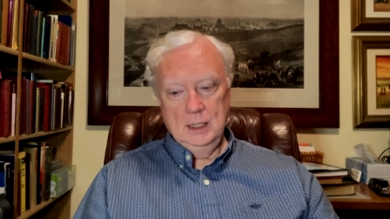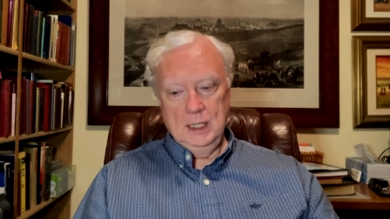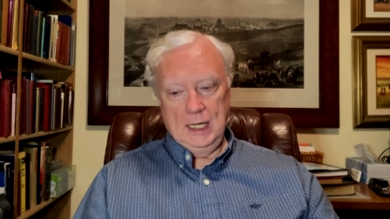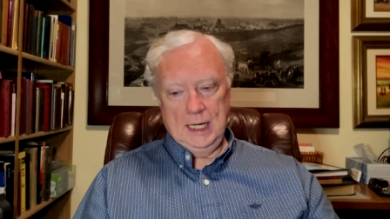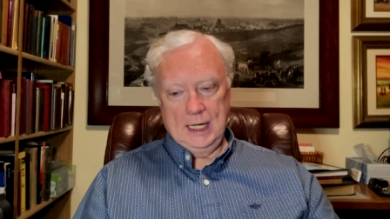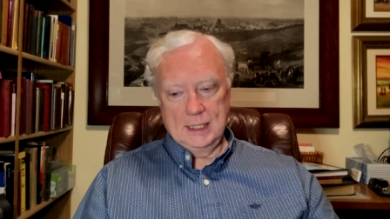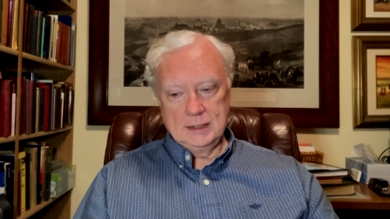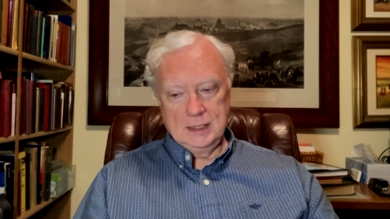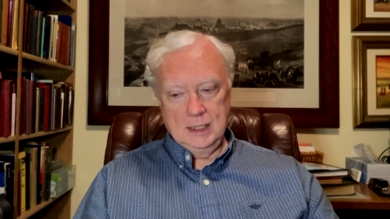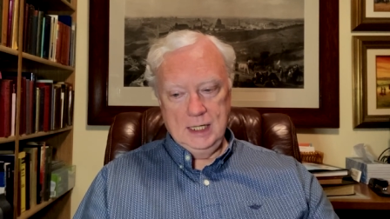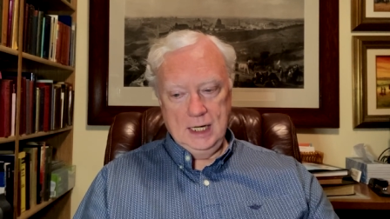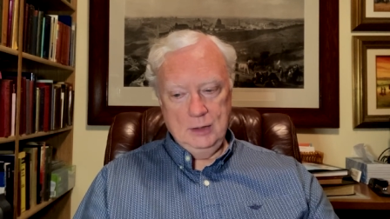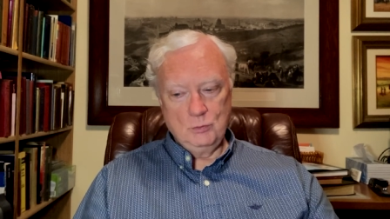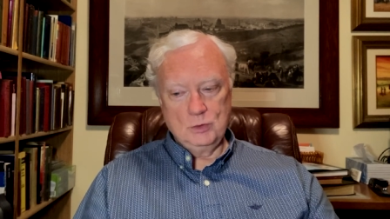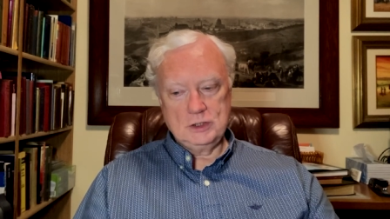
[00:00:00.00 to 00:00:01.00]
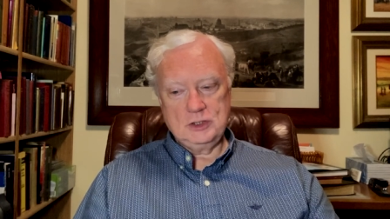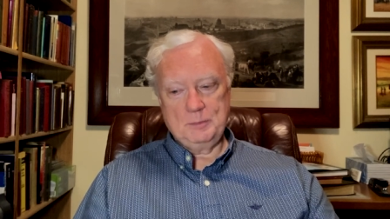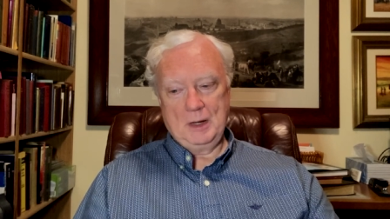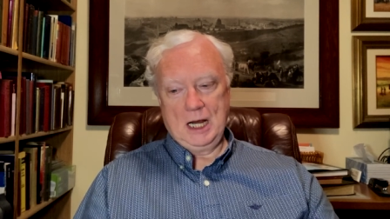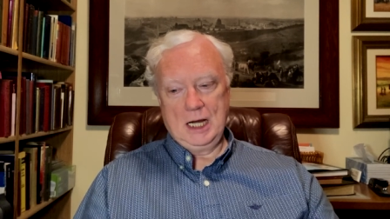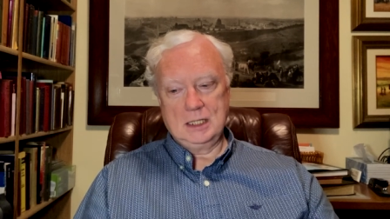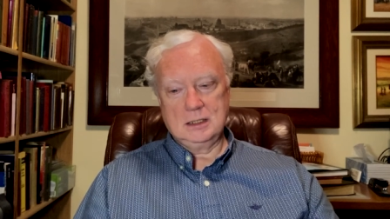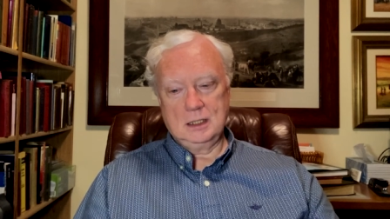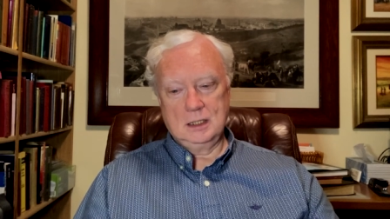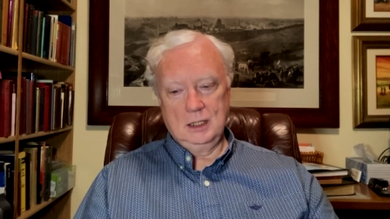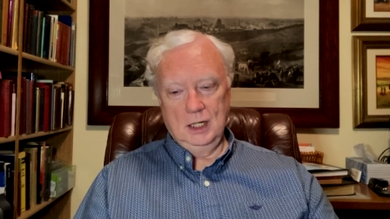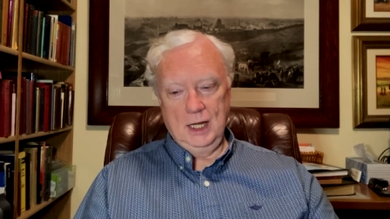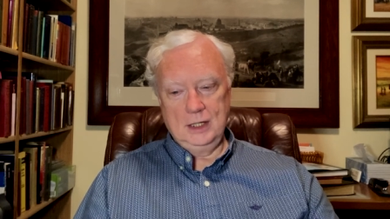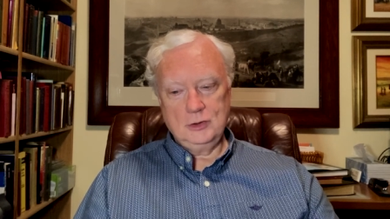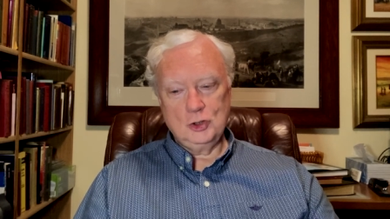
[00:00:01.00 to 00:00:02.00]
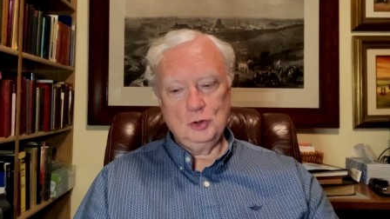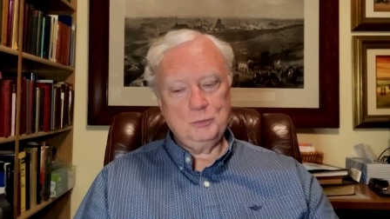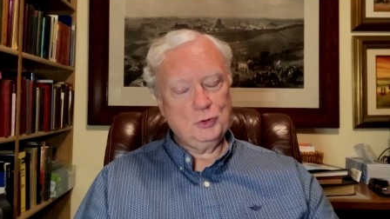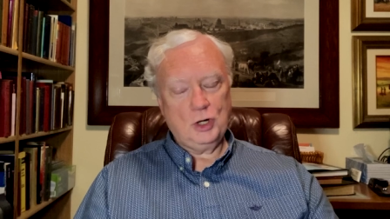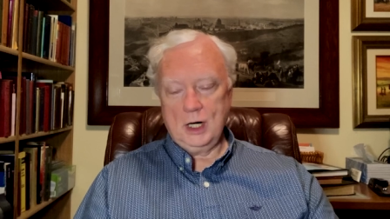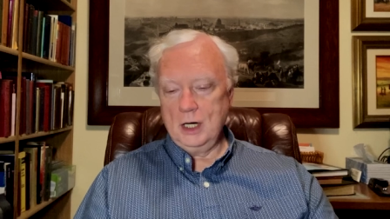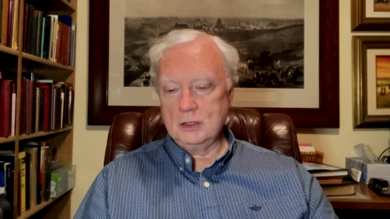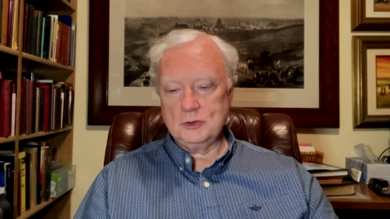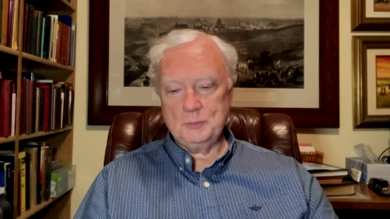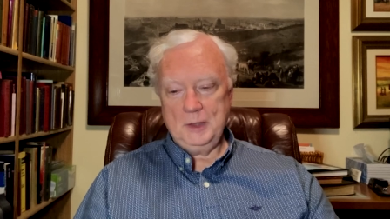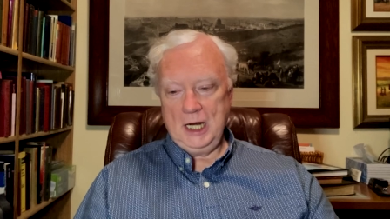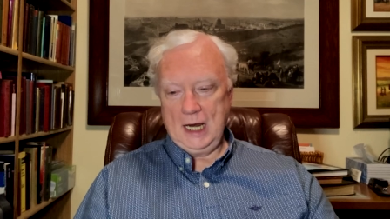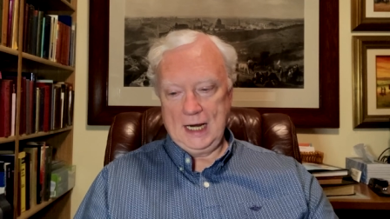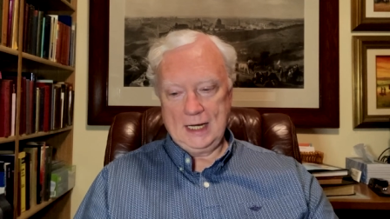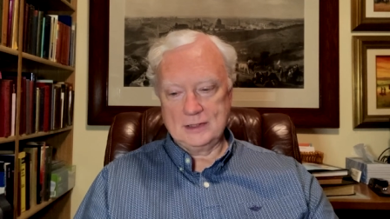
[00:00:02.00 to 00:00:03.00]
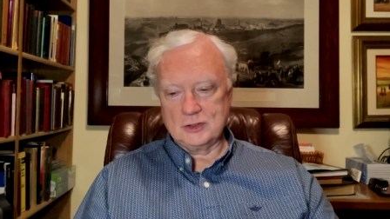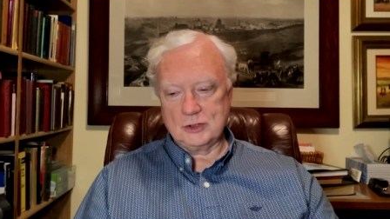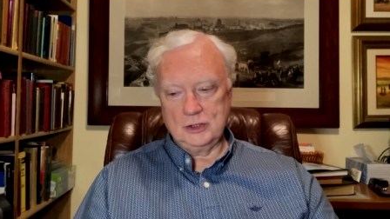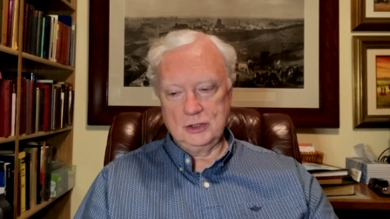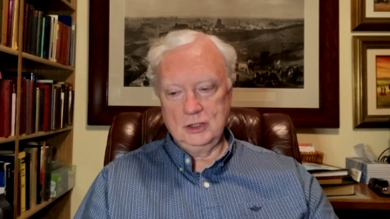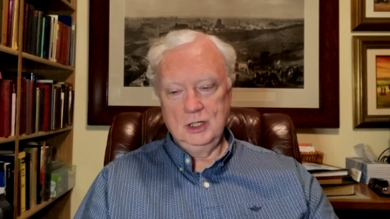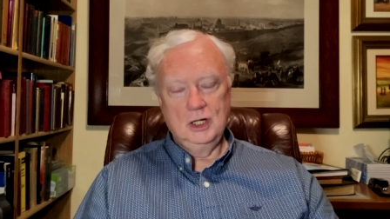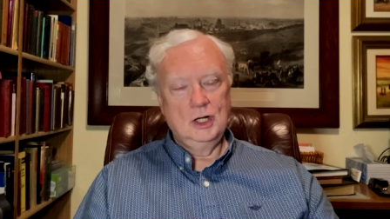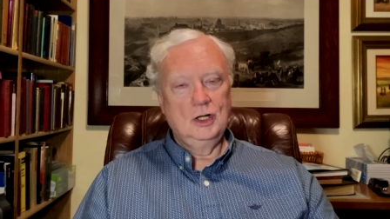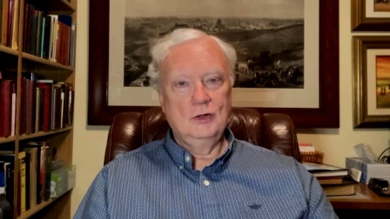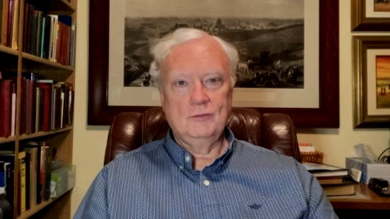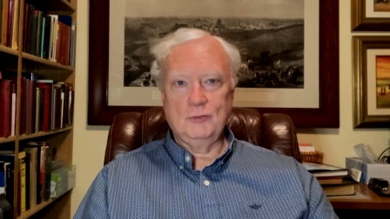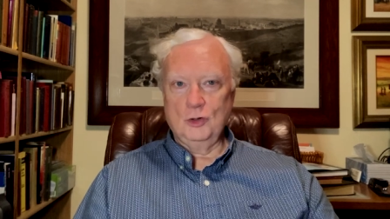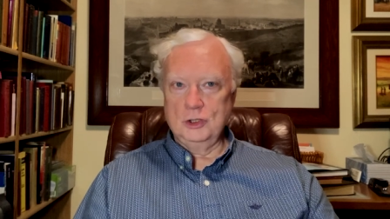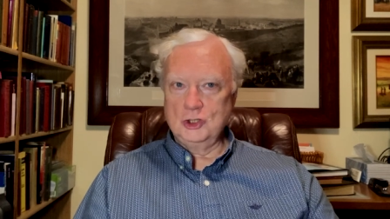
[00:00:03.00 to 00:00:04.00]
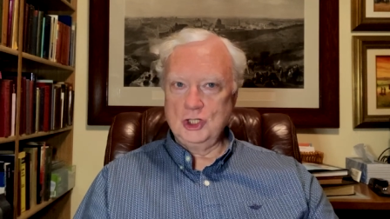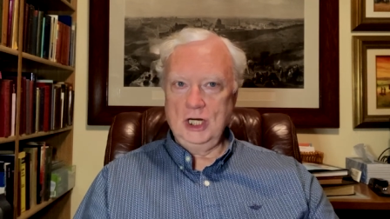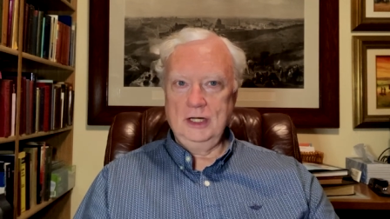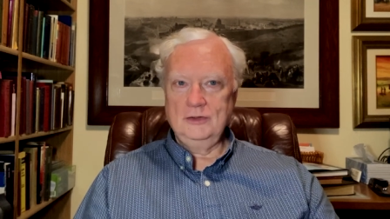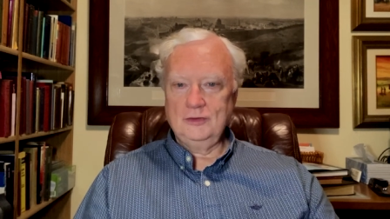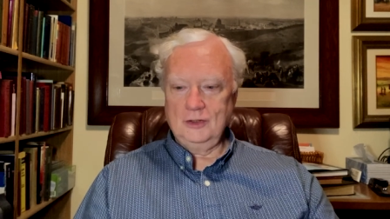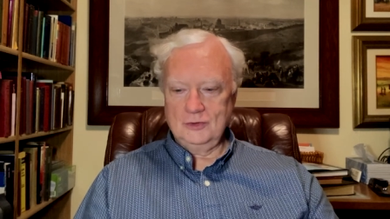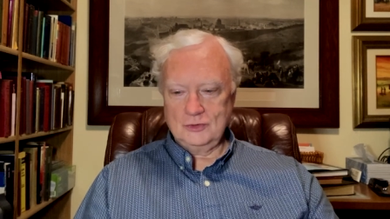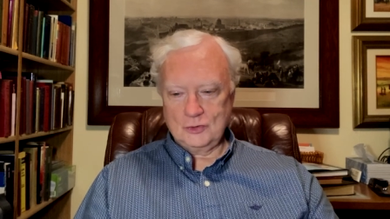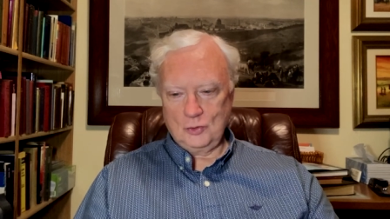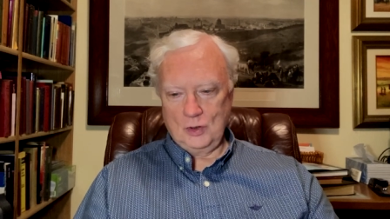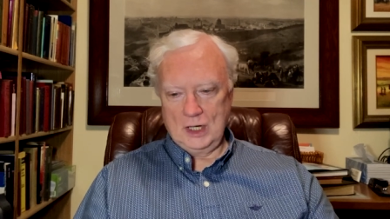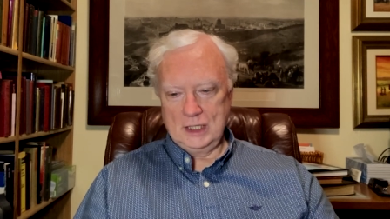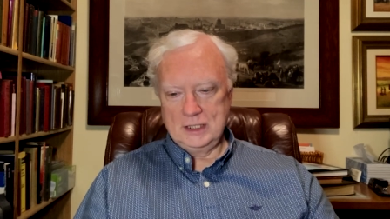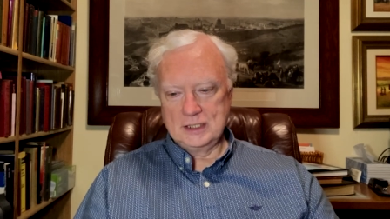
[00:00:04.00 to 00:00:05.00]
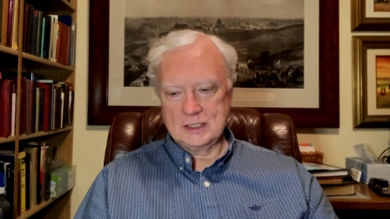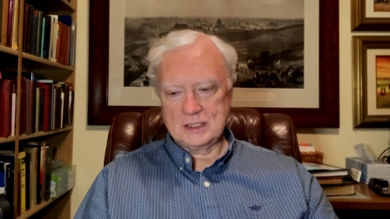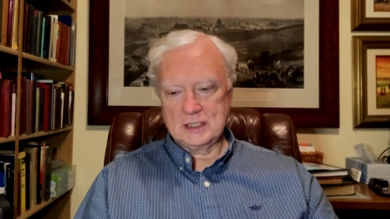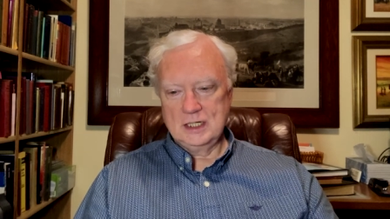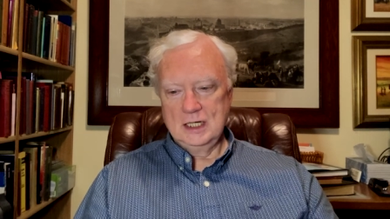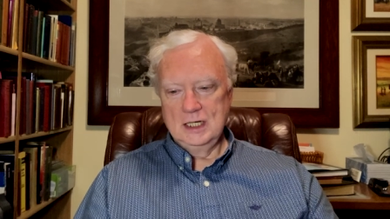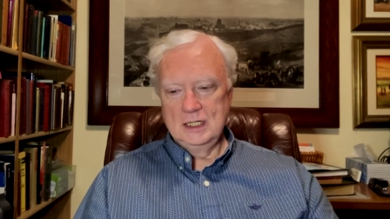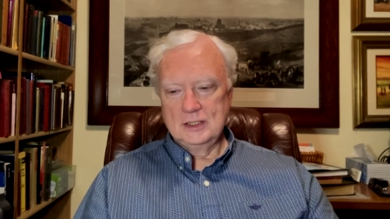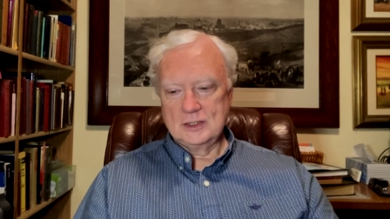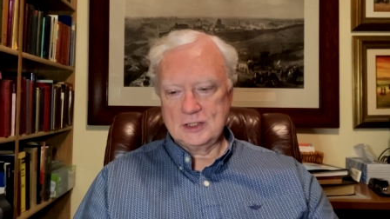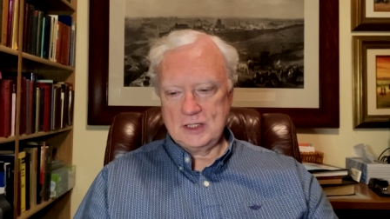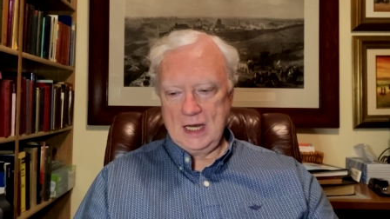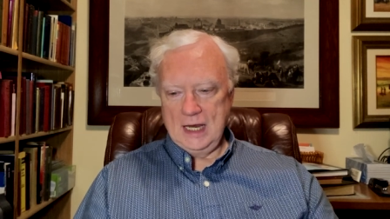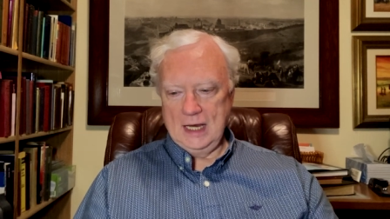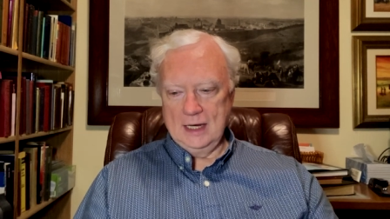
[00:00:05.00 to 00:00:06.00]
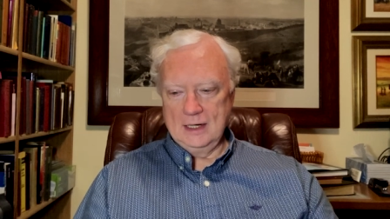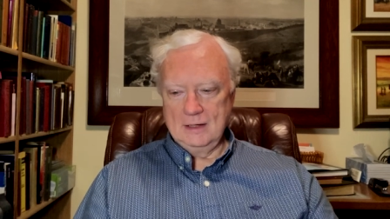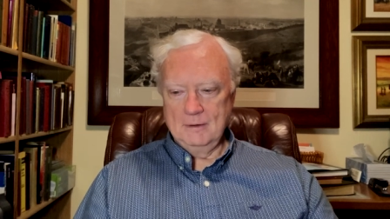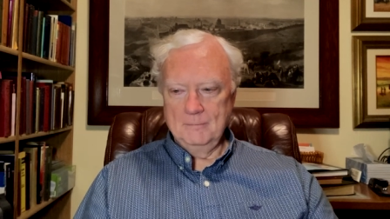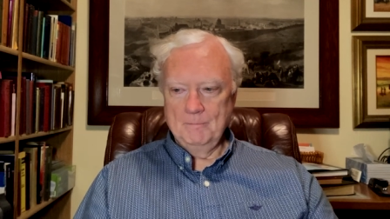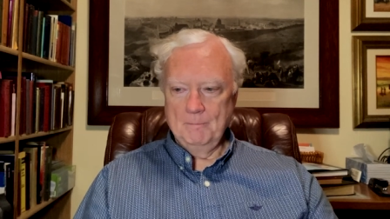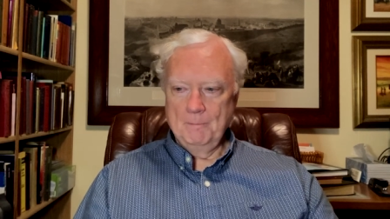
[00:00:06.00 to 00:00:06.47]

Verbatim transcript: and he responded, Let her prayers be answered for Jesus Christ's sake.